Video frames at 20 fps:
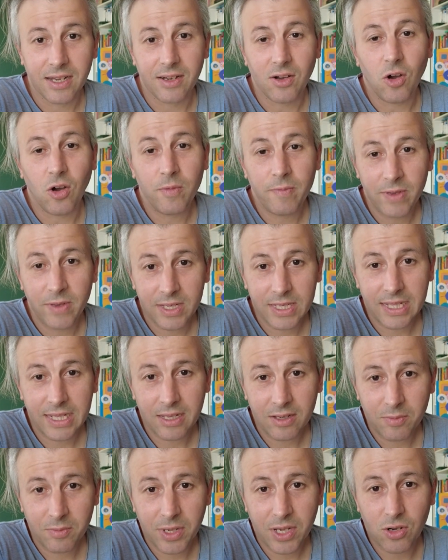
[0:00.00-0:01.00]

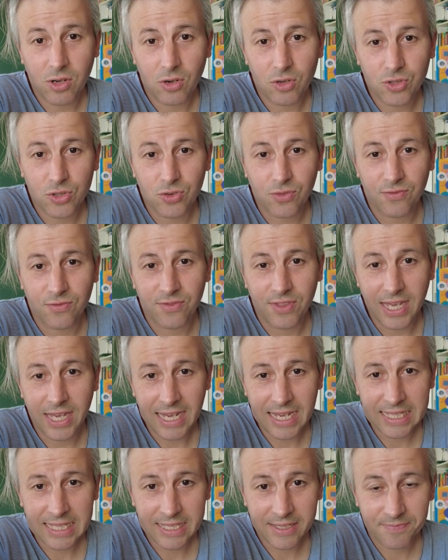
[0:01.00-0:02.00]
obviously because of
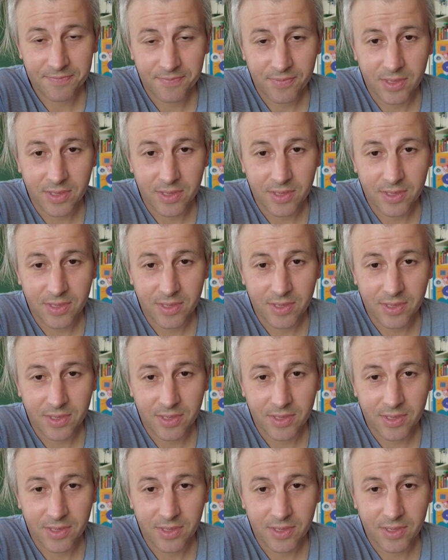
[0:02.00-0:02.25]
that,